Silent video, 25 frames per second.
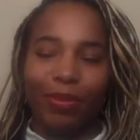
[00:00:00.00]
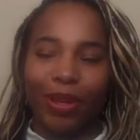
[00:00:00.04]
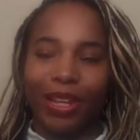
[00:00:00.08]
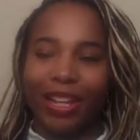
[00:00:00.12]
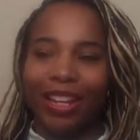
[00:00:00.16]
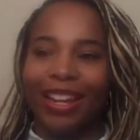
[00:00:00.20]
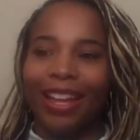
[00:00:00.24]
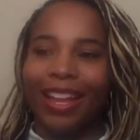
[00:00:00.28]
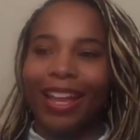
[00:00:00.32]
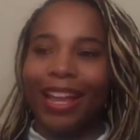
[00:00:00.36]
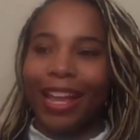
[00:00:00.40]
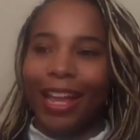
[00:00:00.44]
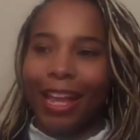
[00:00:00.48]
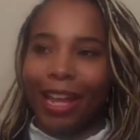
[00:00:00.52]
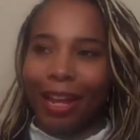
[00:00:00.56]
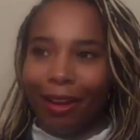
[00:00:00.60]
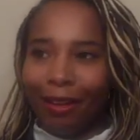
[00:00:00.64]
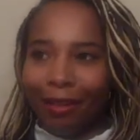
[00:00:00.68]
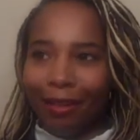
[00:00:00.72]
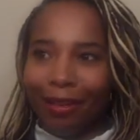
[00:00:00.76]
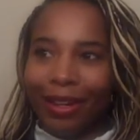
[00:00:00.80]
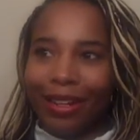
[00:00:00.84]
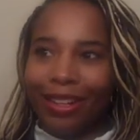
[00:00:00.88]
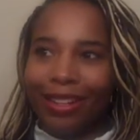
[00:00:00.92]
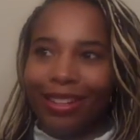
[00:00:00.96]
But
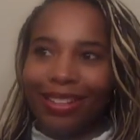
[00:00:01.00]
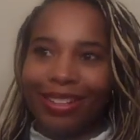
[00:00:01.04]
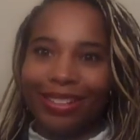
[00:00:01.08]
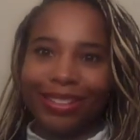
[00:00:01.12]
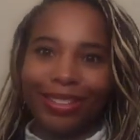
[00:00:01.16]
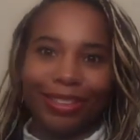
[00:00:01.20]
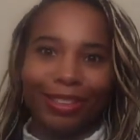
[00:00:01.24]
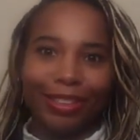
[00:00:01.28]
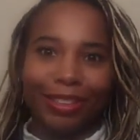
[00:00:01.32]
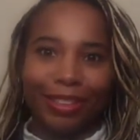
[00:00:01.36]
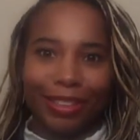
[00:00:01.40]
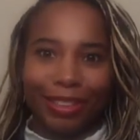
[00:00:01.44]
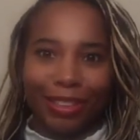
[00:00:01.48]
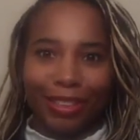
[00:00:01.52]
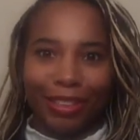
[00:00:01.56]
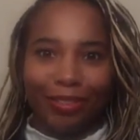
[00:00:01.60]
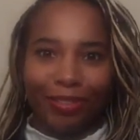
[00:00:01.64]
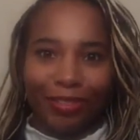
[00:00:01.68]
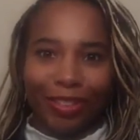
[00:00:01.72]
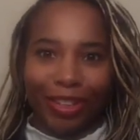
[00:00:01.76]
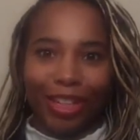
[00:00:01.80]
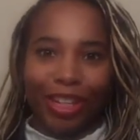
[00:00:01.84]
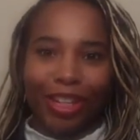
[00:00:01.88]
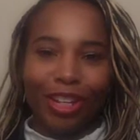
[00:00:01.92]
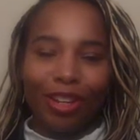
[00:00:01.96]
here it is. There's this
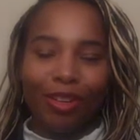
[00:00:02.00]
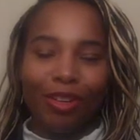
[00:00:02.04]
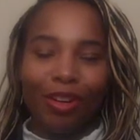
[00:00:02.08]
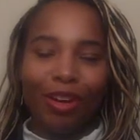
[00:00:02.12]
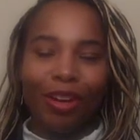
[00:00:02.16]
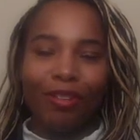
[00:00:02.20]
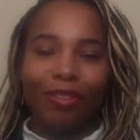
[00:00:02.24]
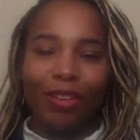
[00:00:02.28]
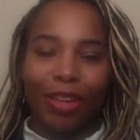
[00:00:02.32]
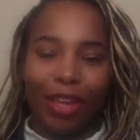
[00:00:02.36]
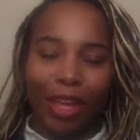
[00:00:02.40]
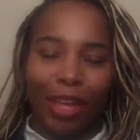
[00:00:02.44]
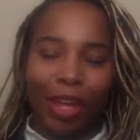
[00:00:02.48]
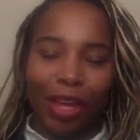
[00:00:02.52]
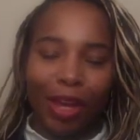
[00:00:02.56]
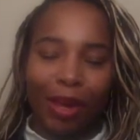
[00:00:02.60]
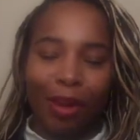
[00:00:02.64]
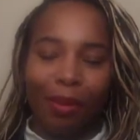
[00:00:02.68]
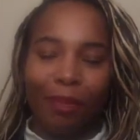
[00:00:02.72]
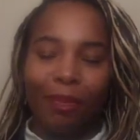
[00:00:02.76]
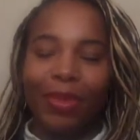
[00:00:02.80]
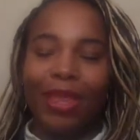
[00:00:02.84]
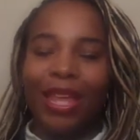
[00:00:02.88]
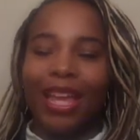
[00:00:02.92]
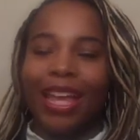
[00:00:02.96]
video of
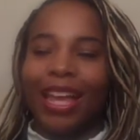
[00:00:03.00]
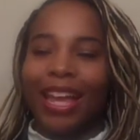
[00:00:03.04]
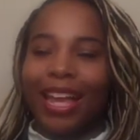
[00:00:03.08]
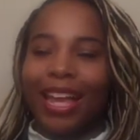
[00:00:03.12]
him,